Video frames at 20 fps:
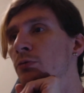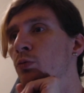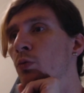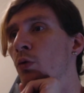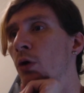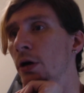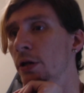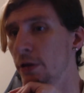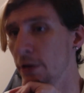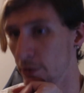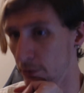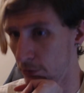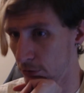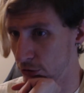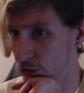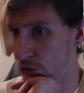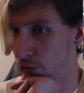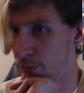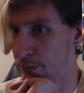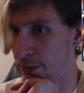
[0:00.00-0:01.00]
one, the
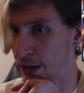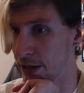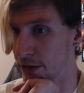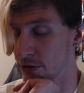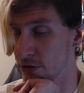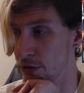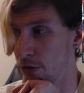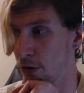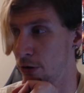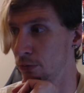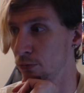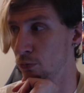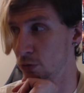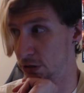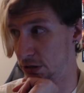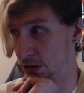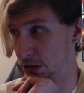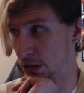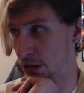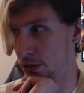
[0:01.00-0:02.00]
original Mech Assault
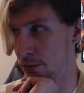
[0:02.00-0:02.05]
was not